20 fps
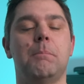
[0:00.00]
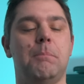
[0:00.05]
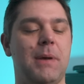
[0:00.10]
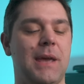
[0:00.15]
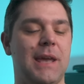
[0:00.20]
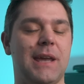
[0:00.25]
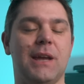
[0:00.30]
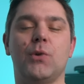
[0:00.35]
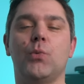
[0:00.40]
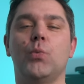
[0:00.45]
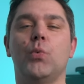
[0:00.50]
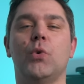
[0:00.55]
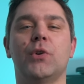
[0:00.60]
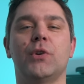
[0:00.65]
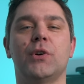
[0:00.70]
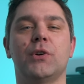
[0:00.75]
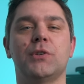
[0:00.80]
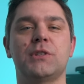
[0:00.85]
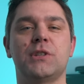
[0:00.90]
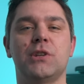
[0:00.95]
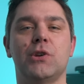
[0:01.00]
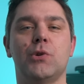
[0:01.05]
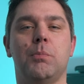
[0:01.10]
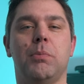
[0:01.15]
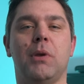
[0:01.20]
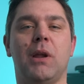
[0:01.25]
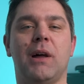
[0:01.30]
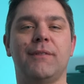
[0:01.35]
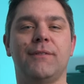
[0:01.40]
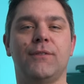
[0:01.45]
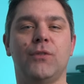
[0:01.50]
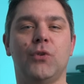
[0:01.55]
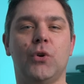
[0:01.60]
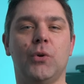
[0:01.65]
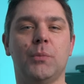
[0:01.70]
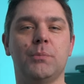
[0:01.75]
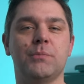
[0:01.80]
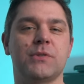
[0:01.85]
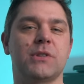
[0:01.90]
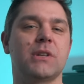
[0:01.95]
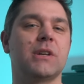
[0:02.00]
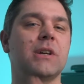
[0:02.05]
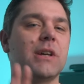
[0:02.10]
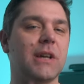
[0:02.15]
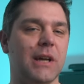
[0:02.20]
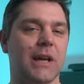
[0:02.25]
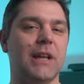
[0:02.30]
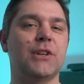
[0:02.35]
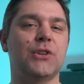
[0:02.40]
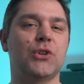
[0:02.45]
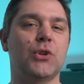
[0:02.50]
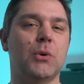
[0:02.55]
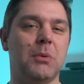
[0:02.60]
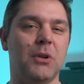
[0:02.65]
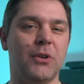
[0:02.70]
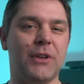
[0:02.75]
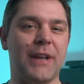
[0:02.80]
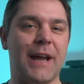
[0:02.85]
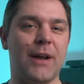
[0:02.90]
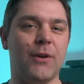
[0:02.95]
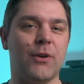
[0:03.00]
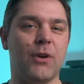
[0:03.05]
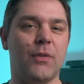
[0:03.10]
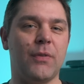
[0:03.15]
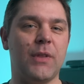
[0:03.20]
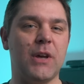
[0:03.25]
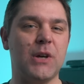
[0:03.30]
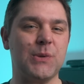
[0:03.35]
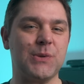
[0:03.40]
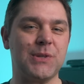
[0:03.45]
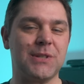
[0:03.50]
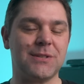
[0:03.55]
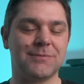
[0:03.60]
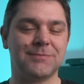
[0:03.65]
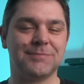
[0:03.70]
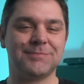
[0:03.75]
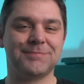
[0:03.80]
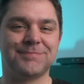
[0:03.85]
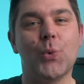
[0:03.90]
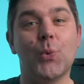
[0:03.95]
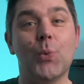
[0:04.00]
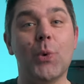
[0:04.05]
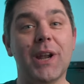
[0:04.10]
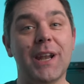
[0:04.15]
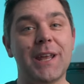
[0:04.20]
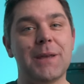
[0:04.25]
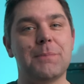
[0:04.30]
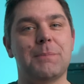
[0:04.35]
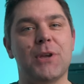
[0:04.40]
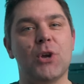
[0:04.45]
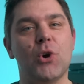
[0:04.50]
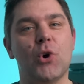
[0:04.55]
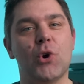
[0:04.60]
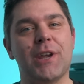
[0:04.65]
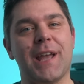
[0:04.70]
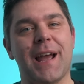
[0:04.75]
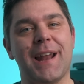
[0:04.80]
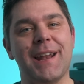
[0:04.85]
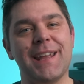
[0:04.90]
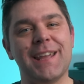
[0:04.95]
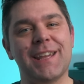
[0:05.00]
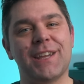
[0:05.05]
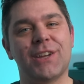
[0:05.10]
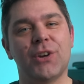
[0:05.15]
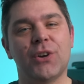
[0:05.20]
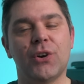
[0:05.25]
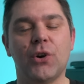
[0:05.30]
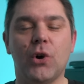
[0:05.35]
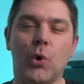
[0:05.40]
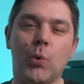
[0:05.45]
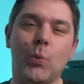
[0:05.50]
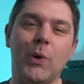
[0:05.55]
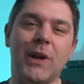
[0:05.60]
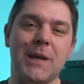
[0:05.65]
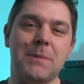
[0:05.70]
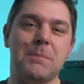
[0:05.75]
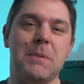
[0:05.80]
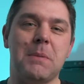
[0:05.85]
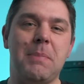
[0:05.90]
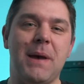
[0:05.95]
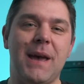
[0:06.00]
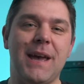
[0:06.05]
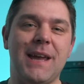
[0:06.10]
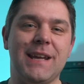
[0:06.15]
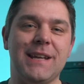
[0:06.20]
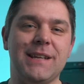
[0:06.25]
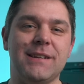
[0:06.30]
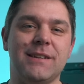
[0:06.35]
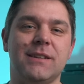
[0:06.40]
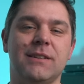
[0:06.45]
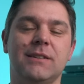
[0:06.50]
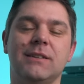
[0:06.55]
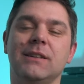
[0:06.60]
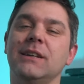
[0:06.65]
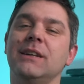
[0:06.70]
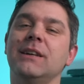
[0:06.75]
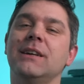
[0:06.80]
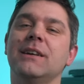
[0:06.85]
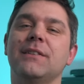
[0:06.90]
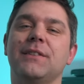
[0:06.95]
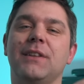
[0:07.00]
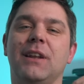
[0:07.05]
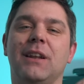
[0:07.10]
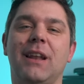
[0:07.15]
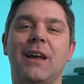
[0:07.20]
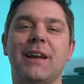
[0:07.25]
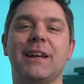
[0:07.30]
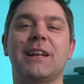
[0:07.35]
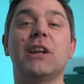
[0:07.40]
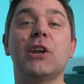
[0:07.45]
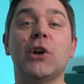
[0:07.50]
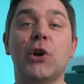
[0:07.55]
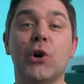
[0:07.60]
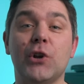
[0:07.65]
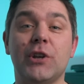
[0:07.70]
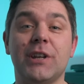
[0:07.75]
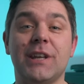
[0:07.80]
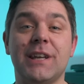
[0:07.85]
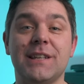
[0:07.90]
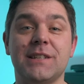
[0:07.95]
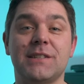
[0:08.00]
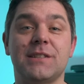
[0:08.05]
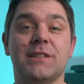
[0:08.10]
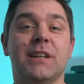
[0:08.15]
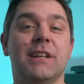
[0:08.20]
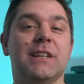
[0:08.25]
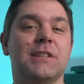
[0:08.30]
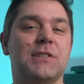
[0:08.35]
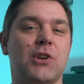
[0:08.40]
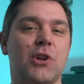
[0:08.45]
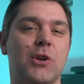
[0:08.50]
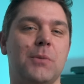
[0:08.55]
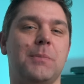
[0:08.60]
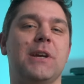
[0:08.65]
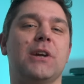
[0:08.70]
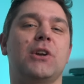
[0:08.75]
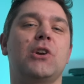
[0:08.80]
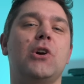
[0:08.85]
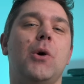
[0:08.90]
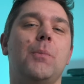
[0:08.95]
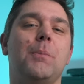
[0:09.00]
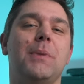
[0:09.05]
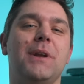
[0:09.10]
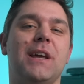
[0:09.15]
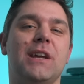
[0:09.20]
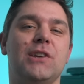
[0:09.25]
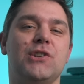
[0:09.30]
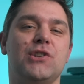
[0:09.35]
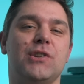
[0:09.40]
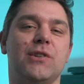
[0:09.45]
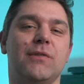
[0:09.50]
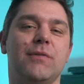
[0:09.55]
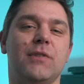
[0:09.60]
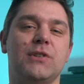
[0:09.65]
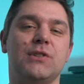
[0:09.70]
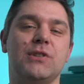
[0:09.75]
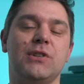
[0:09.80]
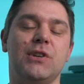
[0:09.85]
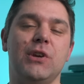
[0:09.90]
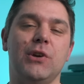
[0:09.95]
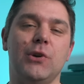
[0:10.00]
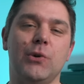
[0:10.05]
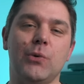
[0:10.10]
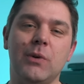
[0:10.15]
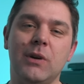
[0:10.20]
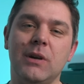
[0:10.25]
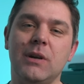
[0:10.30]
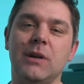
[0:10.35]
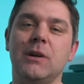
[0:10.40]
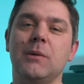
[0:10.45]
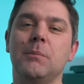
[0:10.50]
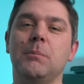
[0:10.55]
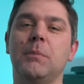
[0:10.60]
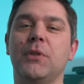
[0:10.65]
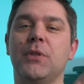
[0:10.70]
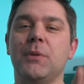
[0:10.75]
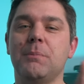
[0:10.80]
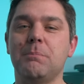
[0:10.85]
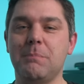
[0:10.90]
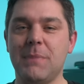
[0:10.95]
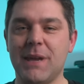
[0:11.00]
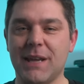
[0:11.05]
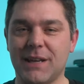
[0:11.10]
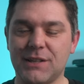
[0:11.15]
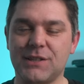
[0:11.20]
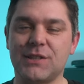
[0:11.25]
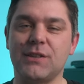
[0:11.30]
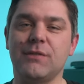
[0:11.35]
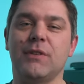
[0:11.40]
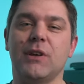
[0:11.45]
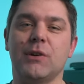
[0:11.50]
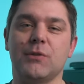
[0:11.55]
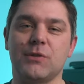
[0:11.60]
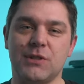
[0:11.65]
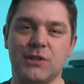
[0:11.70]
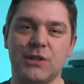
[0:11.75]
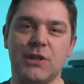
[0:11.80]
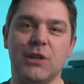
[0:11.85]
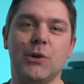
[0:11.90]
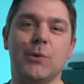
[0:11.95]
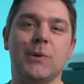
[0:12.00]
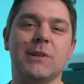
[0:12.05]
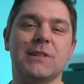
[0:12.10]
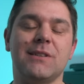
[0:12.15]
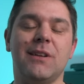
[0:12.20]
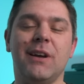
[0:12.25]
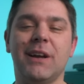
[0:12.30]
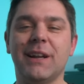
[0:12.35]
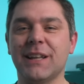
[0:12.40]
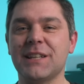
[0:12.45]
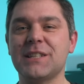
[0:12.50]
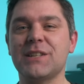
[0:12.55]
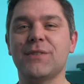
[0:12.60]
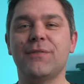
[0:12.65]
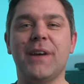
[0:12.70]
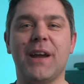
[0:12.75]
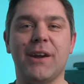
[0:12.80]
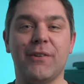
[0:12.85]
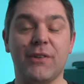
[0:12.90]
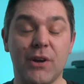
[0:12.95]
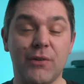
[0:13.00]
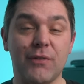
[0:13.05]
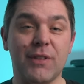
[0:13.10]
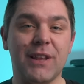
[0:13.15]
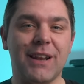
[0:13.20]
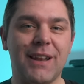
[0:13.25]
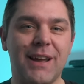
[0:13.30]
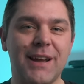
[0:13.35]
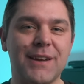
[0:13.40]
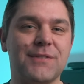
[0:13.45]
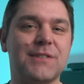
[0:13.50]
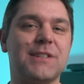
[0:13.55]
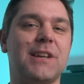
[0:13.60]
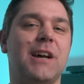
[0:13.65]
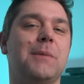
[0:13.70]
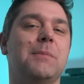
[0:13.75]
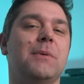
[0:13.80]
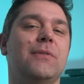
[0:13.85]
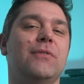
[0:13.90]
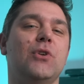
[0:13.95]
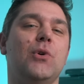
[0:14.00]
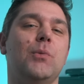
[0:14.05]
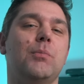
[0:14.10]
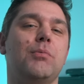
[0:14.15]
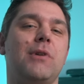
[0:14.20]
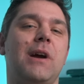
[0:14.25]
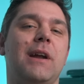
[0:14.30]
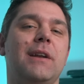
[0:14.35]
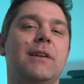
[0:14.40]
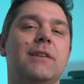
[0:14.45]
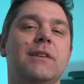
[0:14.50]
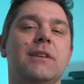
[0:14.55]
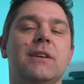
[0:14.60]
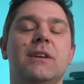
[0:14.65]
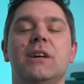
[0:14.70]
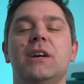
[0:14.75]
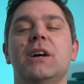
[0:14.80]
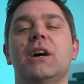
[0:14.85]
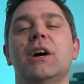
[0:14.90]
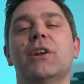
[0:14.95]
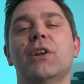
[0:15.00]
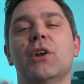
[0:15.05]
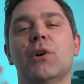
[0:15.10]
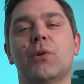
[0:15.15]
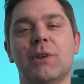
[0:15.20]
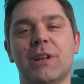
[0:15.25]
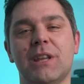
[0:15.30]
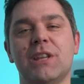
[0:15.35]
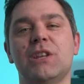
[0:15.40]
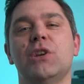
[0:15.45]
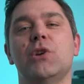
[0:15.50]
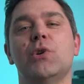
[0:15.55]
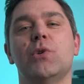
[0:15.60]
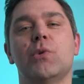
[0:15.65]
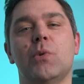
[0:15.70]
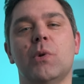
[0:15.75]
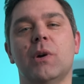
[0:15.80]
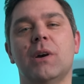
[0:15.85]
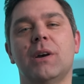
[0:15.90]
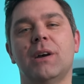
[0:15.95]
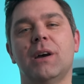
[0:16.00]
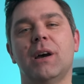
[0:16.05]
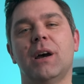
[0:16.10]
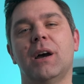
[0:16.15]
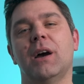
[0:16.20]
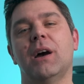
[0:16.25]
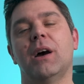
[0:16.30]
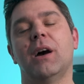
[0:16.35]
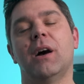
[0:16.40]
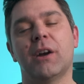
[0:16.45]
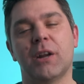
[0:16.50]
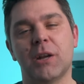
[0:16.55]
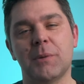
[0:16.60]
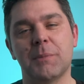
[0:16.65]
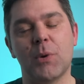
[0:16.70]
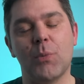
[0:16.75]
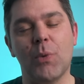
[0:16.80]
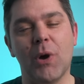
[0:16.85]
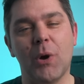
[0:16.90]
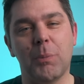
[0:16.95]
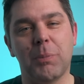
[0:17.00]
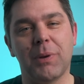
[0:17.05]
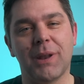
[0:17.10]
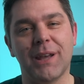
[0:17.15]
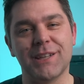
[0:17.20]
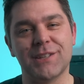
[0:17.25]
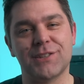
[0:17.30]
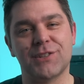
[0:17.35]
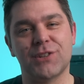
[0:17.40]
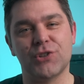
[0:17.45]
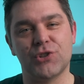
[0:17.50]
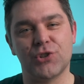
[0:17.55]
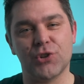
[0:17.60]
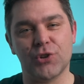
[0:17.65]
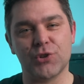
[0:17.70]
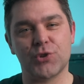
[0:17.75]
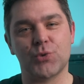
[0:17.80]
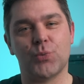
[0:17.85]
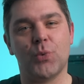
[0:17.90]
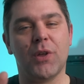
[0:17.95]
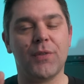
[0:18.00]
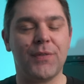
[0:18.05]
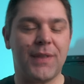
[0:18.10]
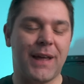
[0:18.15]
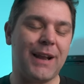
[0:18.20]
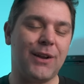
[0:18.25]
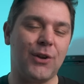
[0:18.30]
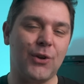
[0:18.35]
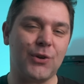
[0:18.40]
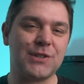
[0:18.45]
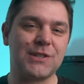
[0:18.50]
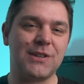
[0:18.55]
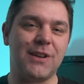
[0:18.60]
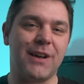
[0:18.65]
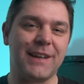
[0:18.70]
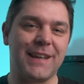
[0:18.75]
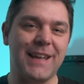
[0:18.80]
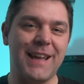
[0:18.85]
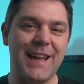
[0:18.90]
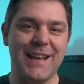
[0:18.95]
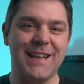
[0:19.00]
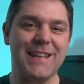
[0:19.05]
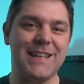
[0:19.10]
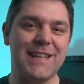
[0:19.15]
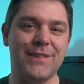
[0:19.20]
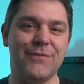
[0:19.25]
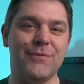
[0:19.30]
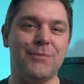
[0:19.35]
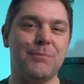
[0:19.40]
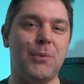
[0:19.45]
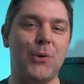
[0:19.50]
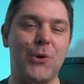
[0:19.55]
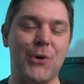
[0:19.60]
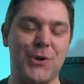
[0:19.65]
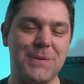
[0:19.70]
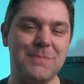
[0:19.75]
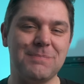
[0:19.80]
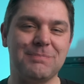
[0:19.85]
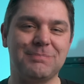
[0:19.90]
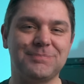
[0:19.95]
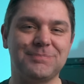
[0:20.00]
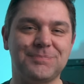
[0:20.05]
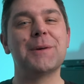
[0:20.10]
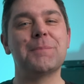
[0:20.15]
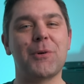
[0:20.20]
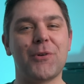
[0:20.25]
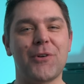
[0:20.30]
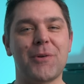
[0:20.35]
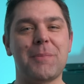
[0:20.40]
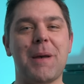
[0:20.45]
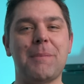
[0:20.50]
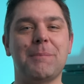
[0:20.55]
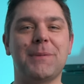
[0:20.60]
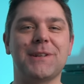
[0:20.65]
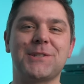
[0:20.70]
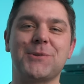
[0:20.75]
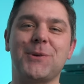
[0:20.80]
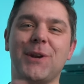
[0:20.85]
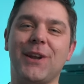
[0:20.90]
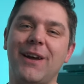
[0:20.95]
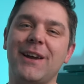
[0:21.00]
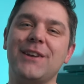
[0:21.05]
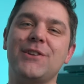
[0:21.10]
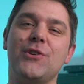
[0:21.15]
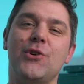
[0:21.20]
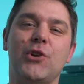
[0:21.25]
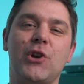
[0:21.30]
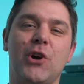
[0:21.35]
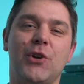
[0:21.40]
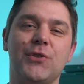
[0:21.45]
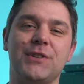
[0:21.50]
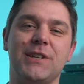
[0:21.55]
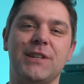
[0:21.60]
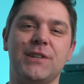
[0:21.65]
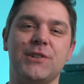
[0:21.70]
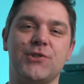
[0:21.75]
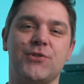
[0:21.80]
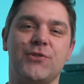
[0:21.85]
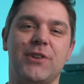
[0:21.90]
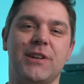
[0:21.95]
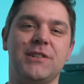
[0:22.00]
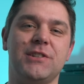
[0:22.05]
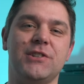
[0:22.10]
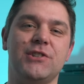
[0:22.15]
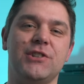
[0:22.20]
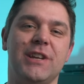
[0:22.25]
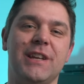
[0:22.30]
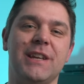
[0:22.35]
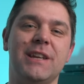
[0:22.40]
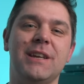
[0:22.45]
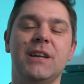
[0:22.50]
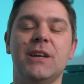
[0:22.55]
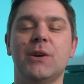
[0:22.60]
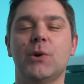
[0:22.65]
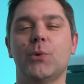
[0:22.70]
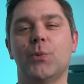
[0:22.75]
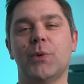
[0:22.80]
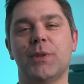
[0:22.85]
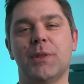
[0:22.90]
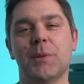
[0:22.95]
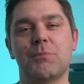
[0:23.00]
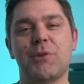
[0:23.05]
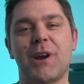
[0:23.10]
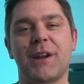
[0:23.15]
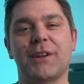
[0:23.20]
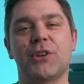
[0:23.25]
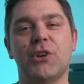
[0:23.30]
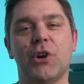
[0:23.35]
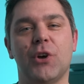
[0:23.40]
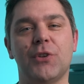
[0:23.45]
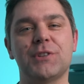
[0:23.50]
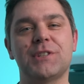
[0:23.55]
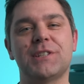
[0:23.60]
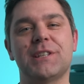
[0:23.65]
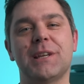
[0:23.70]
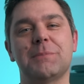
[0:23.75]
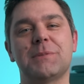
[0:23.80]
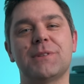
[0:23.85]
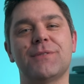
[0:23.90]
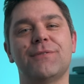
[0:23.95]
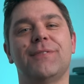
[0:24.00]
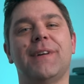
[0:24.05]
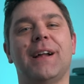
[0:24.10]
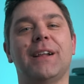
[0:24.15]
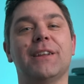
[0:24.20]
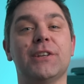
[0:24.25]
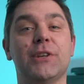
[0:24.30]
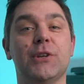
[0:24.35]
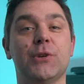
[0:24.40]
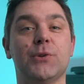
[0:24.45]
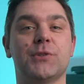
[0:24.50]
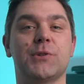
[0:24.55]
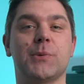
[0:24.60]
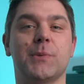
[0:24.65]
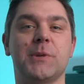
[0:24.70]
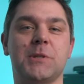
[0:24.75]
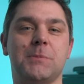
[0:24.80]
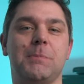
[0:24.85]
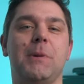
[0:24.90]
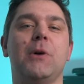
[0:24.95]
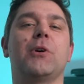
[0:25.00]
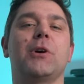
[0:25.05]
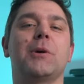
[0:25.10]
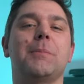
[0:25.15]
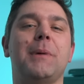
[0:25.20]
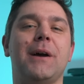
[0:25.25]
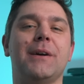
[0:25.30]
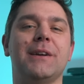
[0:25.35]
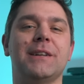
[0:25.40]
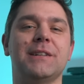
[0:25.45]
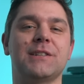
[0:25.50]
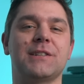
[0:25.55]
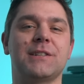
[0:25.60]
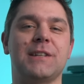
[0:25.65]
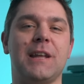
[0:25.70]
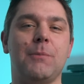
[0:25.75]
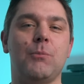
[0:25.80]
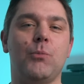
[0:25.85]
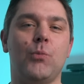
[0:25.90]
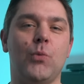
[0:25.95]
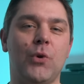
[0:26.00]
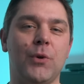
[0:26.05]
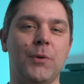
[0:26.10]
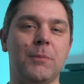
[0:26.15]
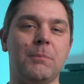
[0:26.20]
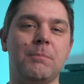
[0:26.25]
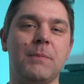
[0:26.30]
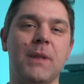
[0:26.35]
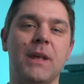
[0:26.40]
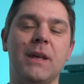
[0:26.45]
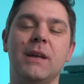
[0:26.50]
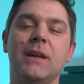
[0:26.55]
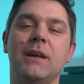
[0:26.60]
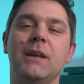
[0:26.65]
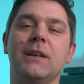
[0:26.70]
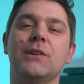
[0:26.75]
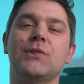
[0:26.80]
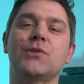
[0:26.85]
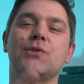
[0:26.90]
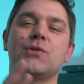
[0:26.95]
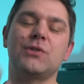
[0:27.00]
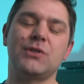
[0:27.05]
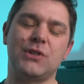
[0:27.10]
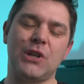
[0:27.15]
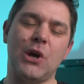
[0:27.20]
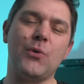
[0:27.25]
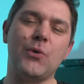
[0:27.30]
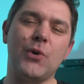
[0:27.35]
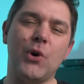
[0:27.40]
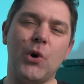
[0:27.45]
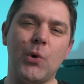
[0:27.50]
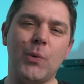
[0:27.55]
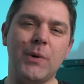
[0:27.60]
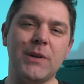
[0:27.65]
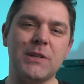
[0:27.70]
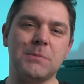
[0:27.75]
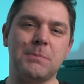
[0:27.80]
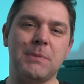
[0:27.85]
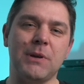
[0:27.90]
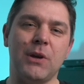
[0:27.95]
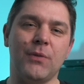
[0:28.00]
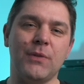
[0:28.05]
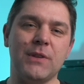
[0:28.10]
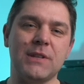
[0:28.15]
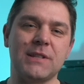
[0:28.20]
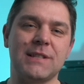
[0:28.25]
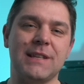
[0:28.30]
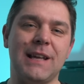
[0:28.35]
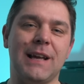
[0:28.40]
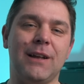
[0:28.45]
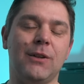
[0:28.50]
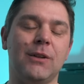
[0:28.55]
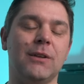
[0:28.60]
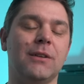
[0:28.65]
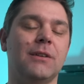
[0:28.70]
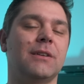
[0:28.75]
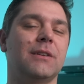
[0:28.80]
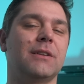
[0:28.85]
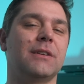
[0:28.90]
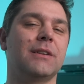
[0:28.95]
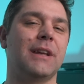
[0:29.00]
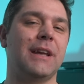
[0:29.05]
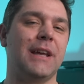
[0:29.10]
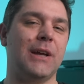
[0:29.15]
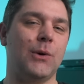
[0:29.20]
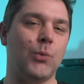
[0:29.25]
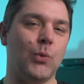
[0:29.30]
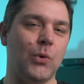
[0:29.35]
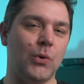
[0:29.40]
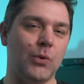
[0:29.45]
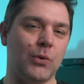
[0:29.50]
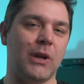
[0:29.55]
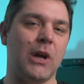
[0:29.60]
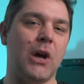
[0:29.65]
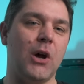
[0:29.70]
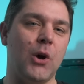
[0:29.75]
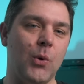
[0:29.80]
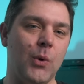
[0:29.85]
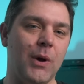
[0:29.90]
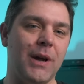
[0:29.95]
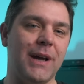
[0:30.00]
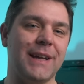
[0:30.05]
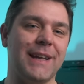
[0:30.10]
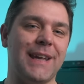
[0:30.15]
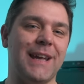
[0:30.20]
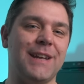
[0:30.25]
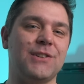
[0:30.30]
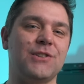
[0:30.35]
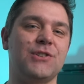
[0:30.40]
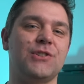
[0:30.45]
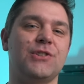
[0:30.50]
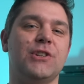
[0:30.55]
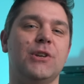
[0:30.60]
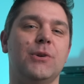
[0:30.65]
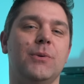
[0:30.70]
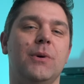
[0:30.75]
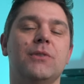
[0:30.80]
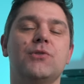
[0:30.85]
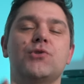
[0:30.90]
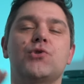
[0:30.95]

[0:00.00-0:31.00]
Pick 1 or 2 platforms and double down on those. Will it be organic or will it be paid? The likelihood is that it's going to be a combination of the two, but the mix of those two is likely to vary over the lifetime of your brand, and only you are going to be well placed to judge what that looks like at any given point. But remember to align your content strategy with the brand concept and values that we spoke about in step 1. Don't always be on the sell. It will go against you.